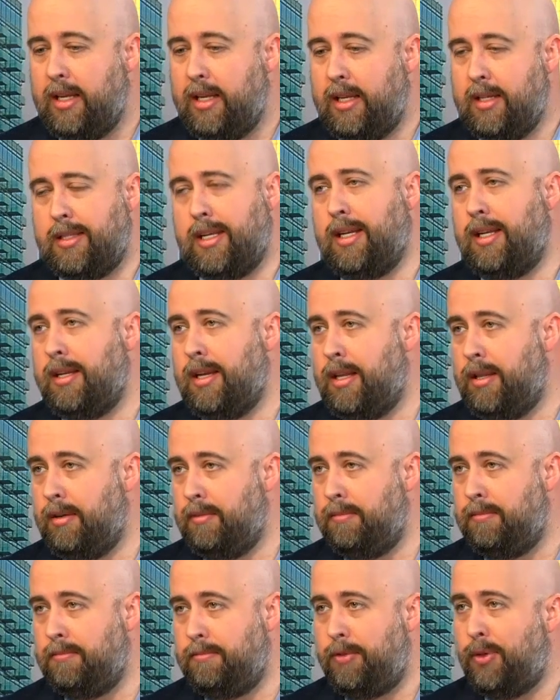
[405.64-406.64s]
is like
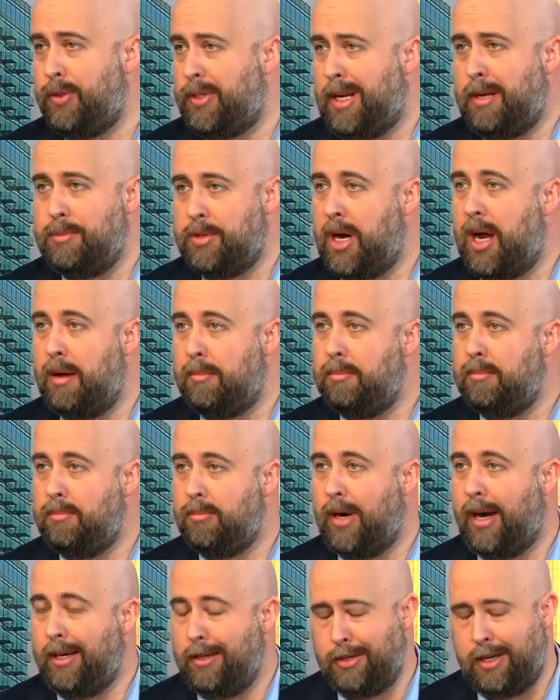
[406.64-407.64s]
another full-time job,
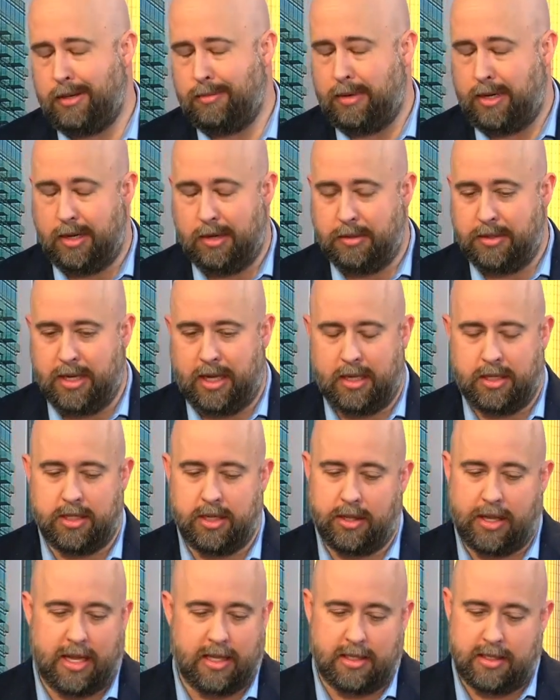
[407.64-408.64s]
right? Trying to run a hotel.
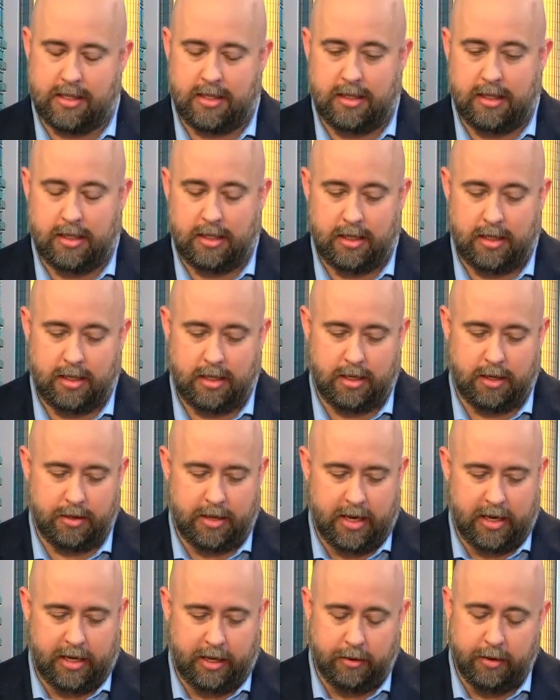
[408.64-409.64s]
So that's, no
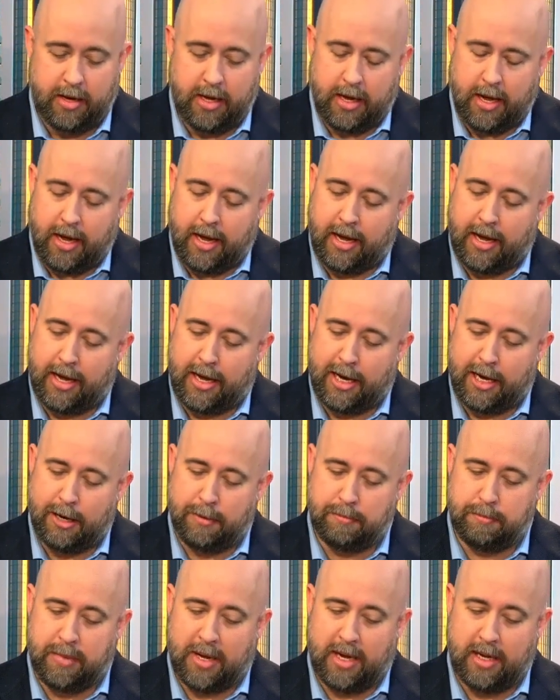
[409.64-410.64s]
thank you.
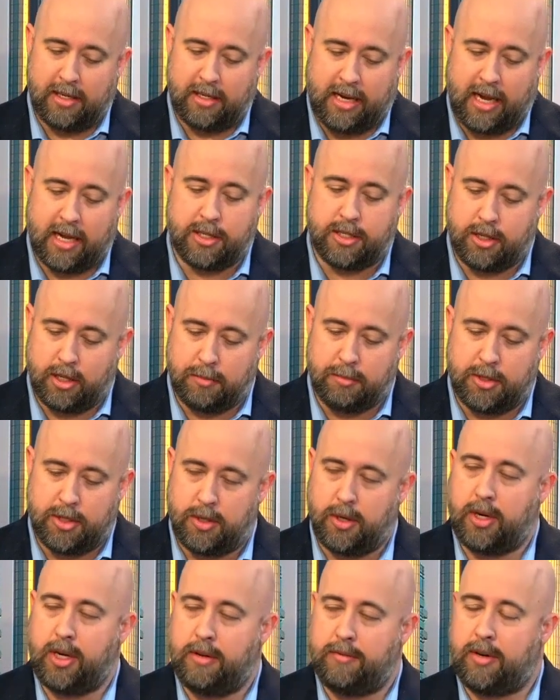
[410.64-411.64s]
But yeah, so the
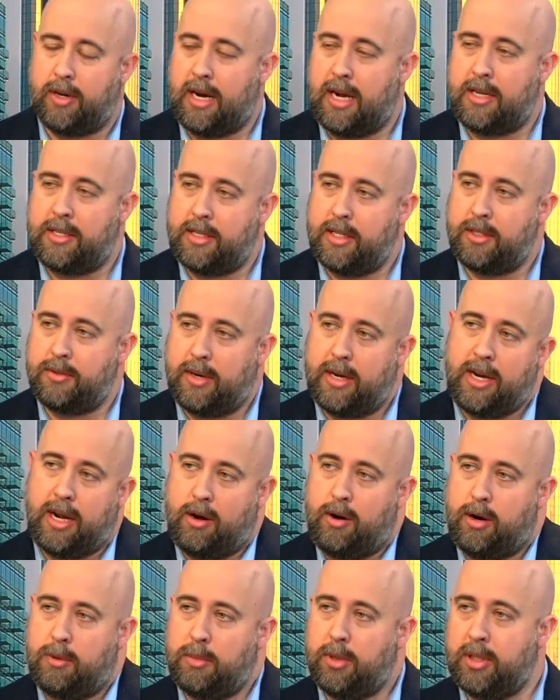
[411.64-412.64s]
majority of our assets right
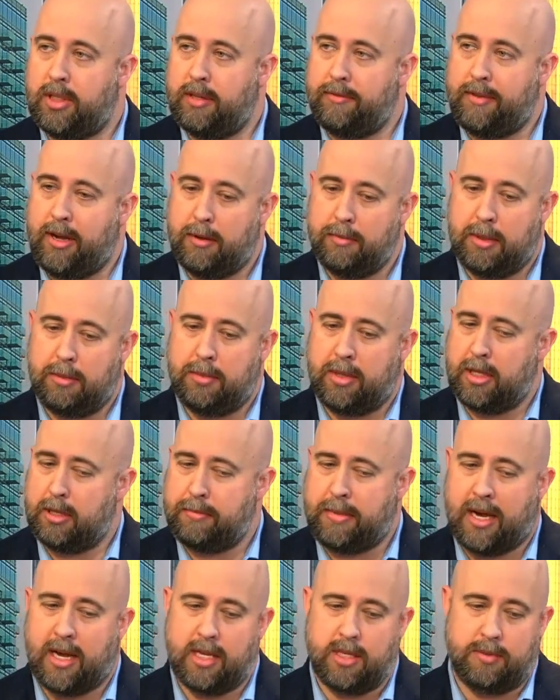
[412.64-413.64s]
now are multifamily, but in the
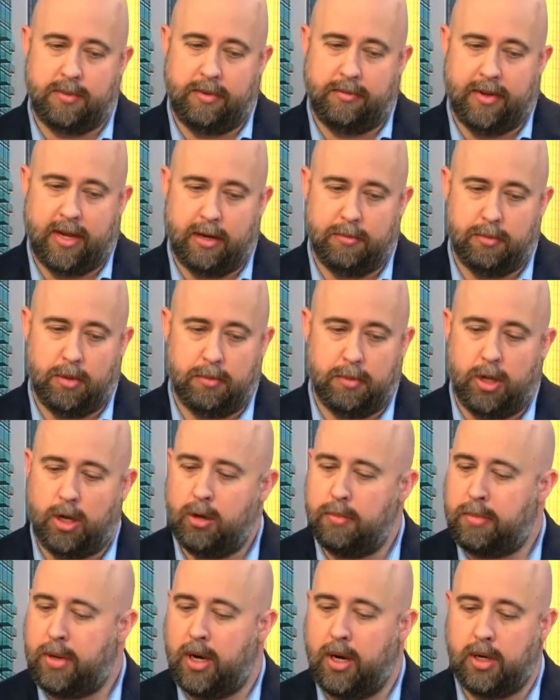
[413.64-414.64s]
past we've had mobile
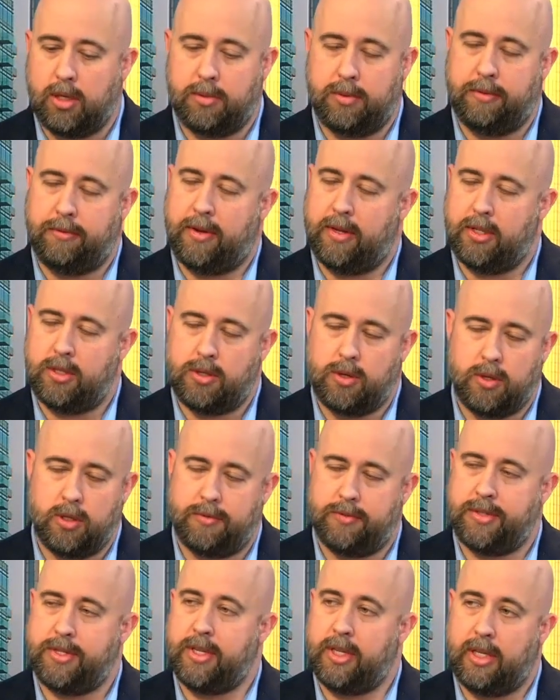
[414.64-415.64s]
home parks, we've had storage
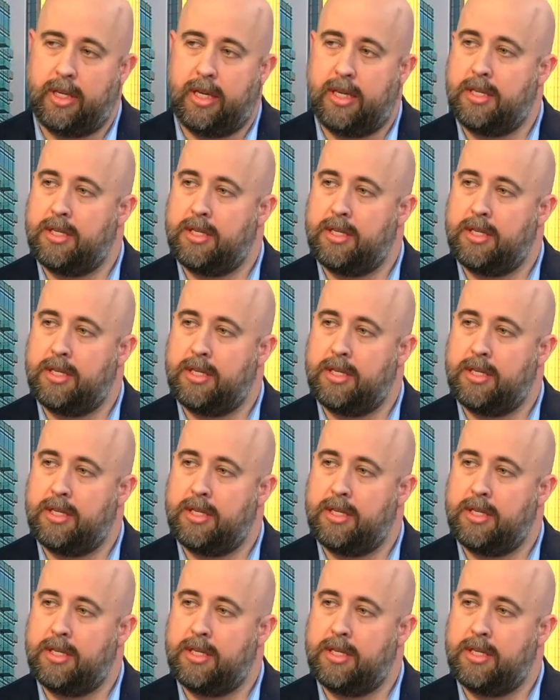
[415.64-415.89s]
facilities.